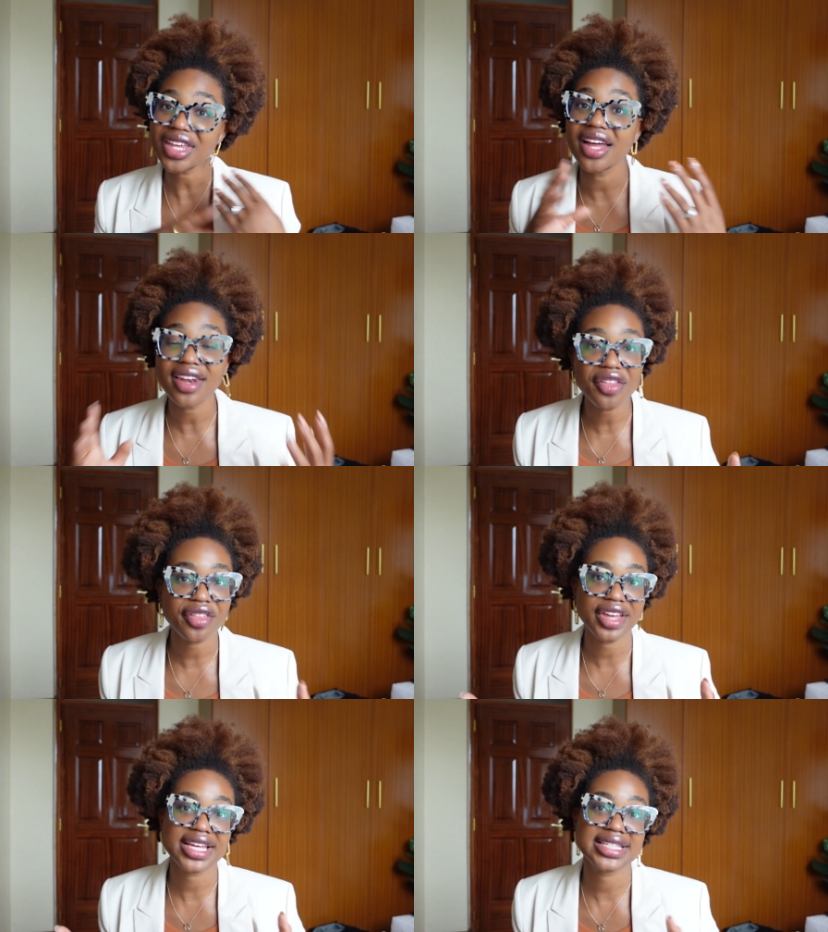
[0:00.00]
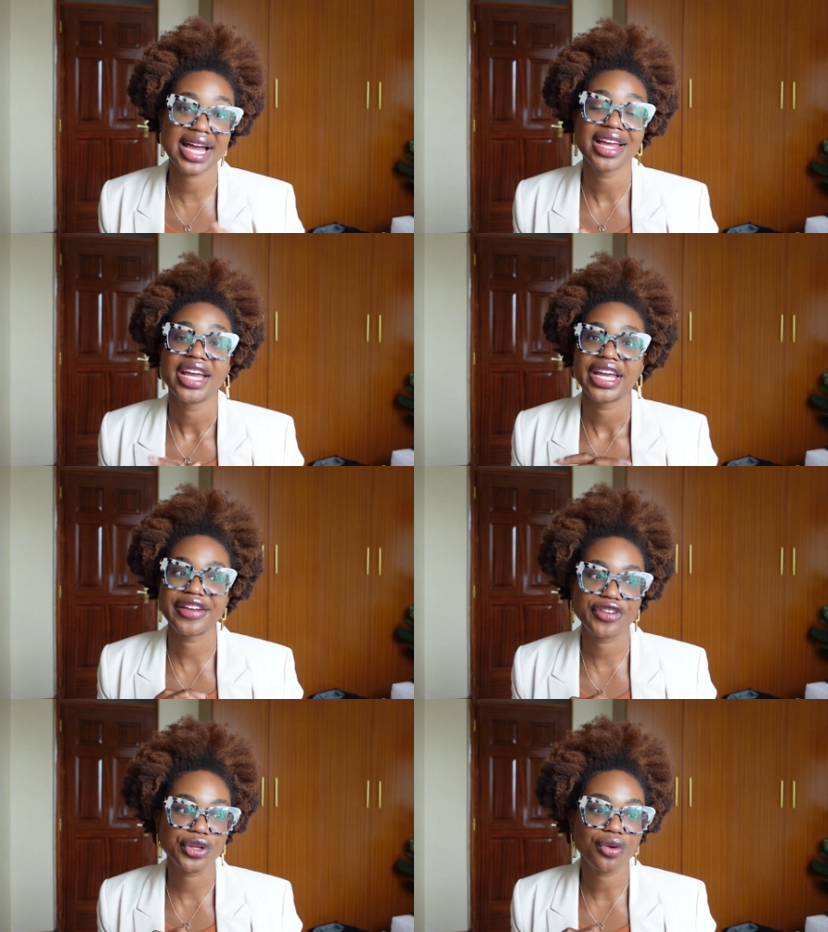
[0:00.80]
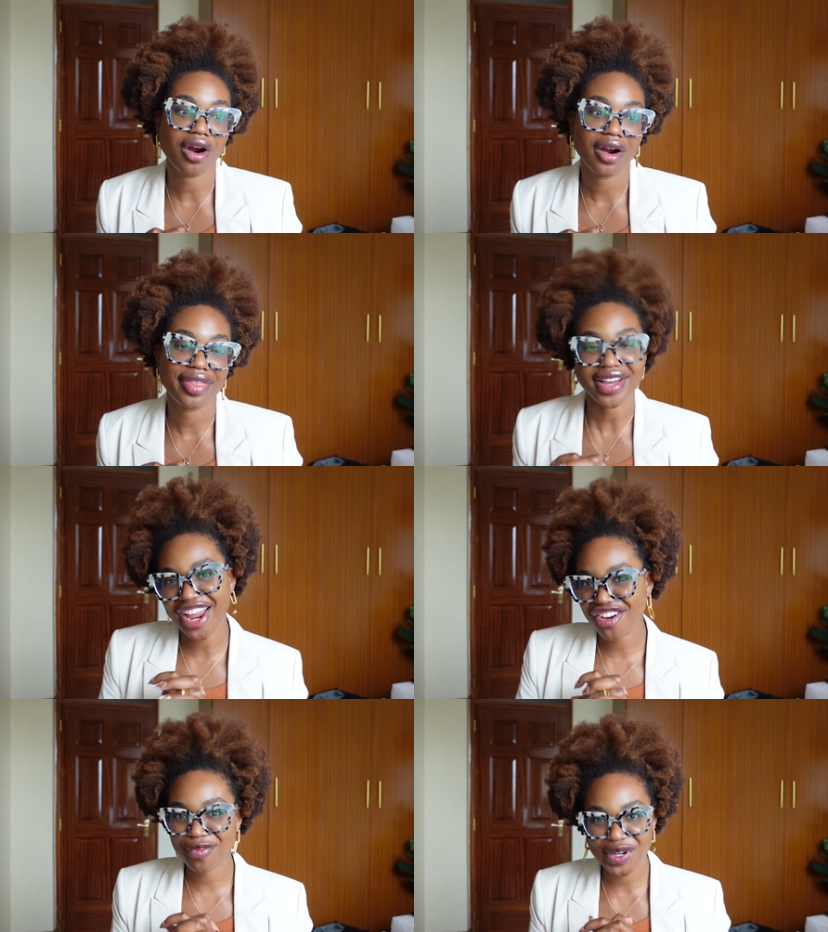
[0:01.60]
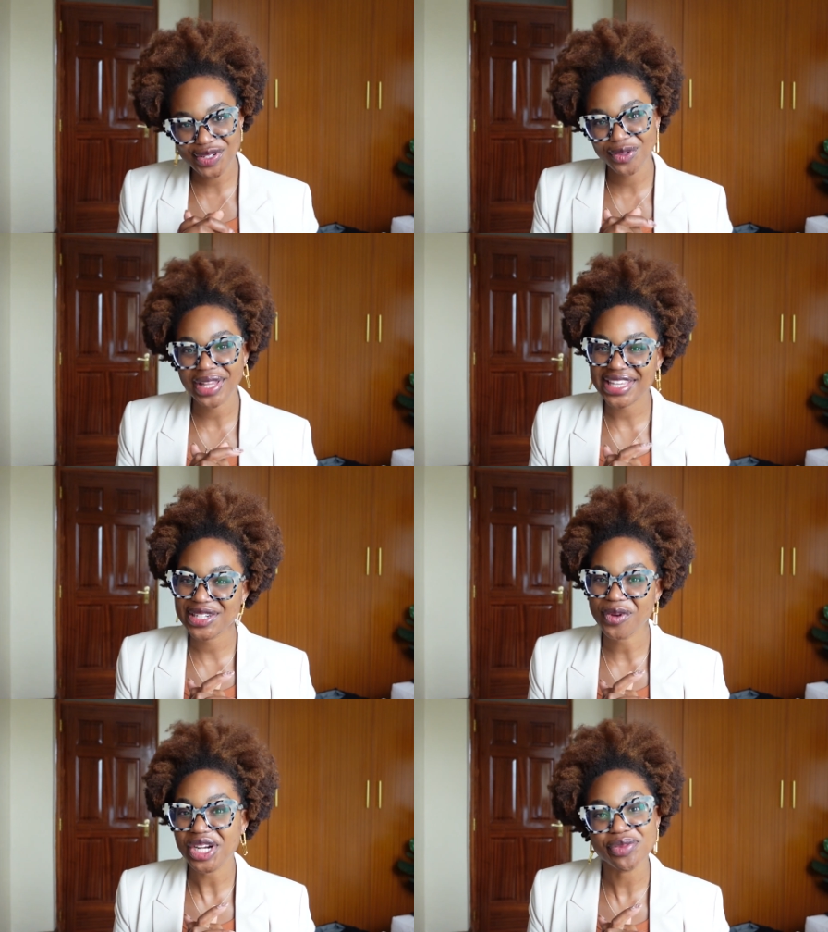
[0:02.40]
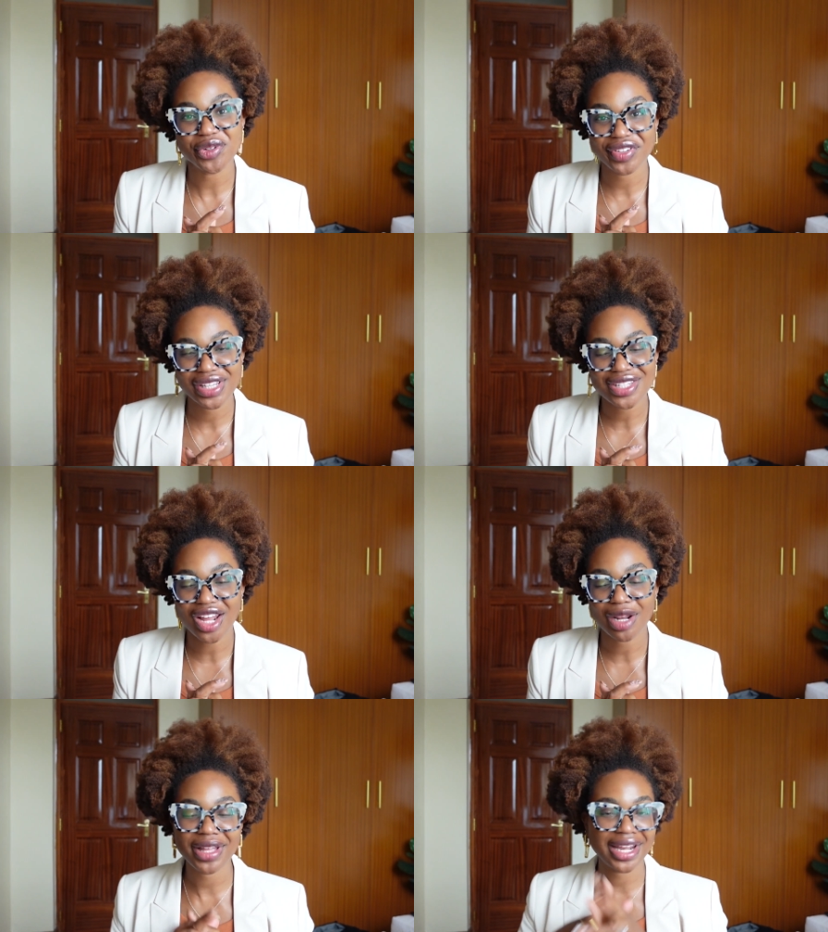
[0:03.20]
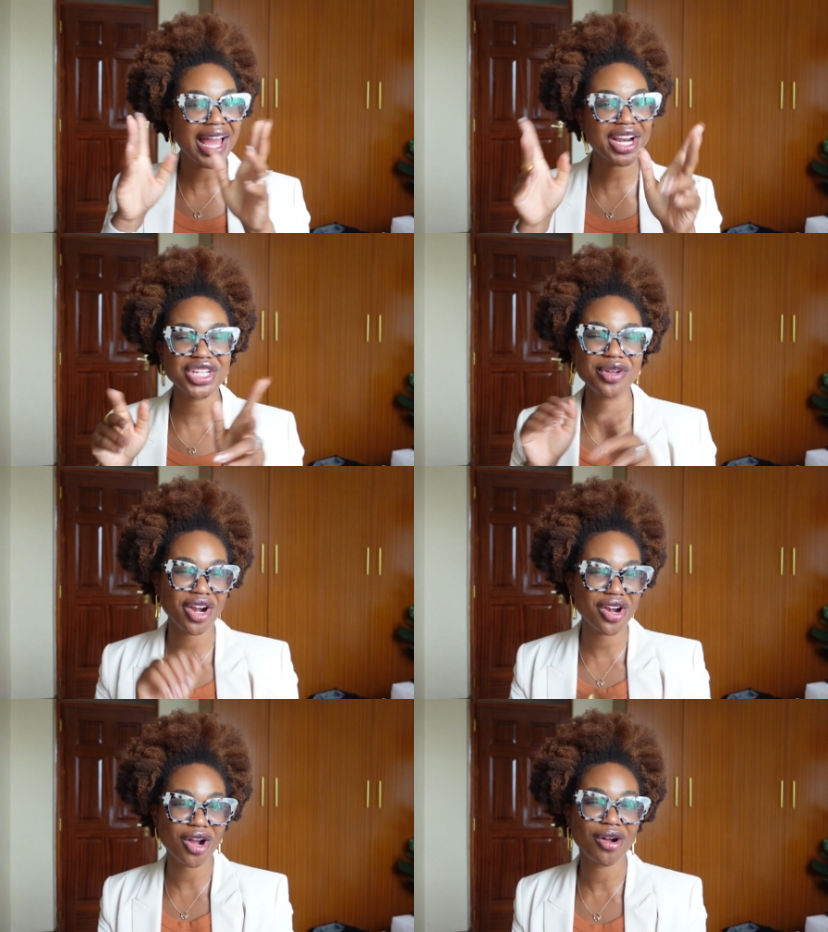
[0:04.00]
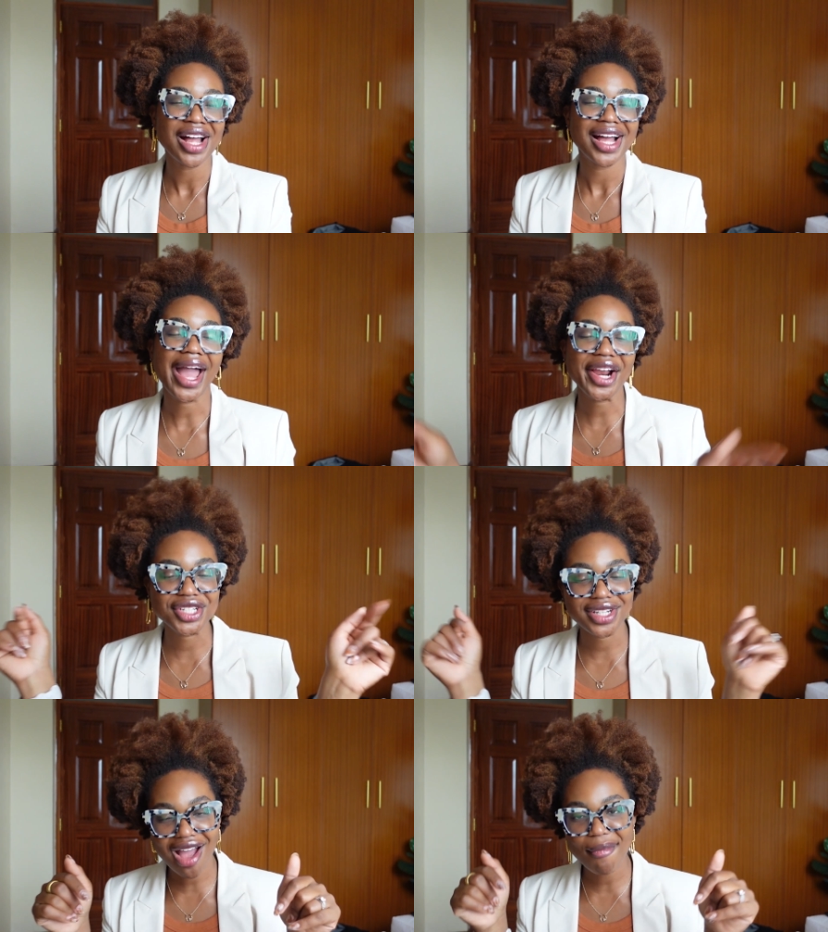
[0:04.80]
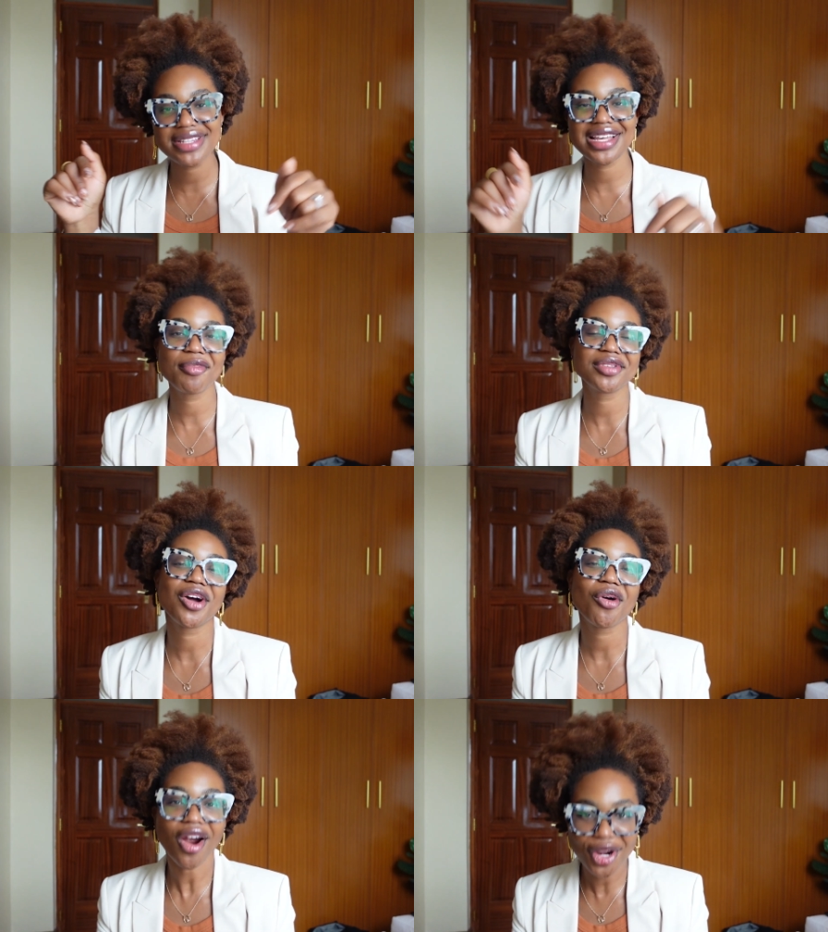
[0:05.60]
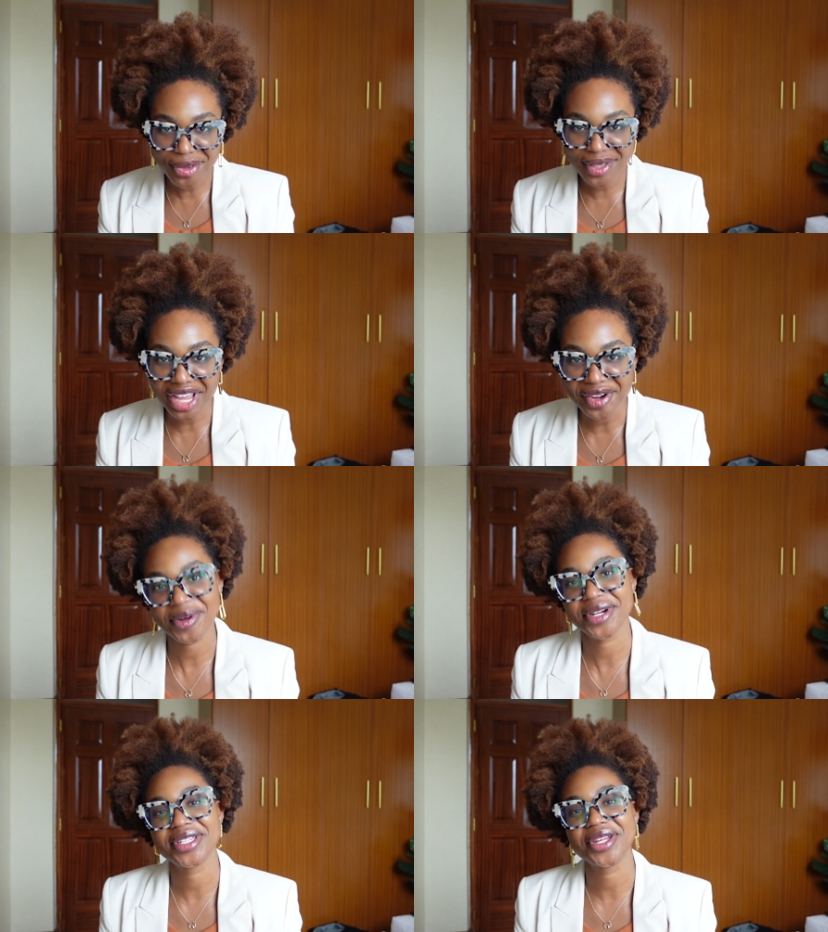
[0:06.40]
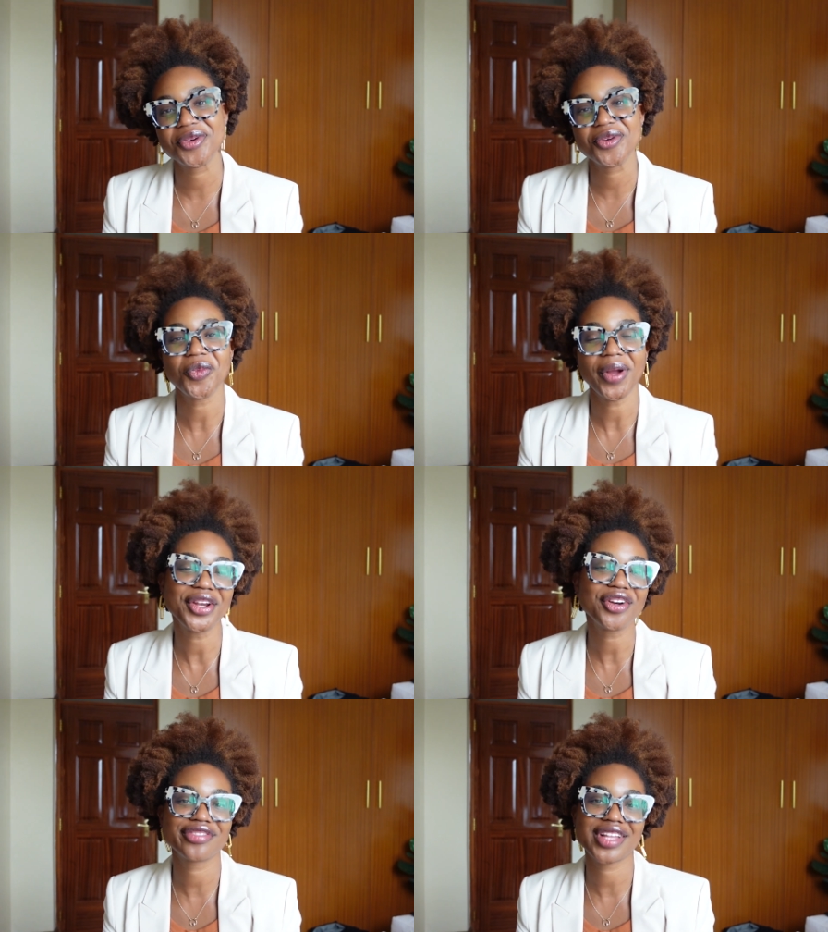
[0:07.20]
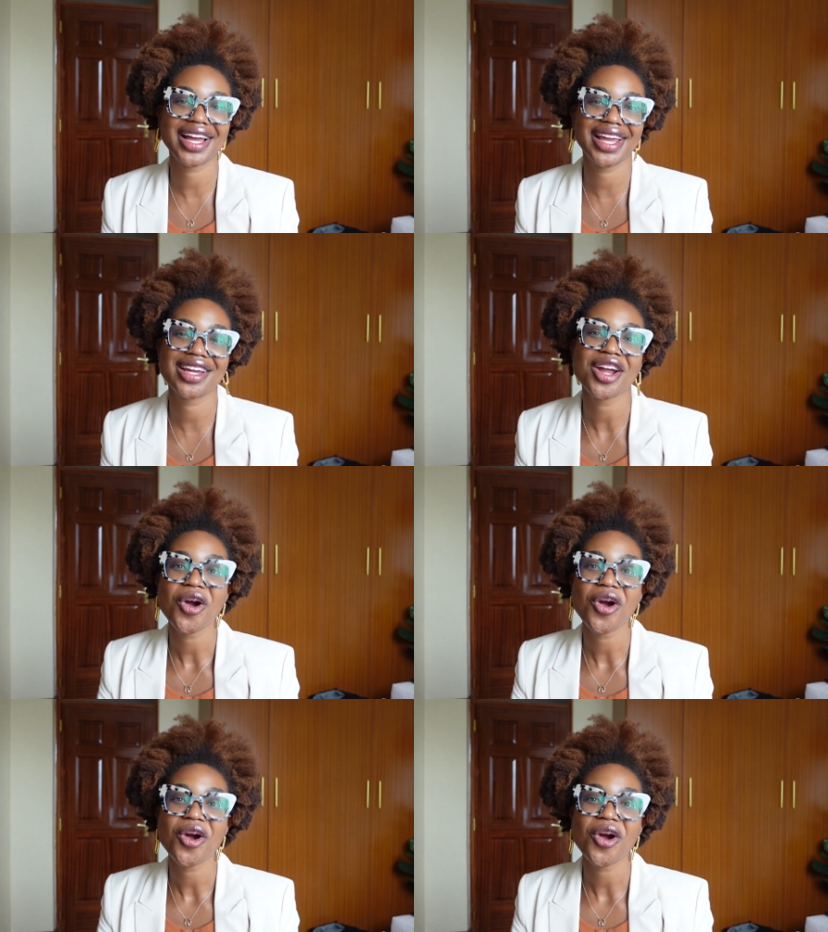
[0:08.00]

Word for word: another thing is that if you are the kind of person who likes to watch movies on a plane, I actually want to know, actually comment down below, are you the kind of person who, when you're flying,